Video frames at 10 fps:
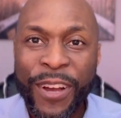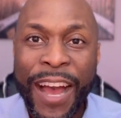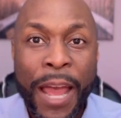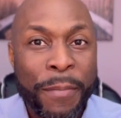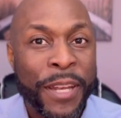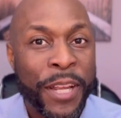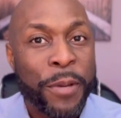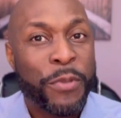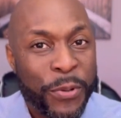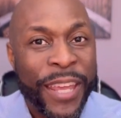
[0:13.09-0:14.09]
I'm in
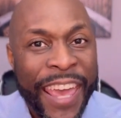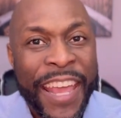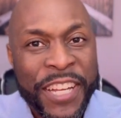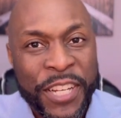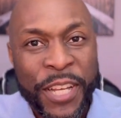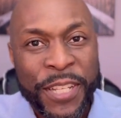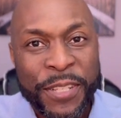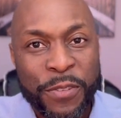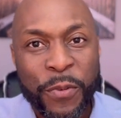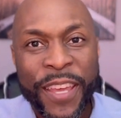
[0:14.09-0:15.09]

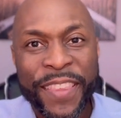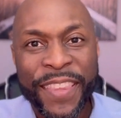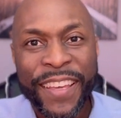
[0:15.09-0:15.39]
communications with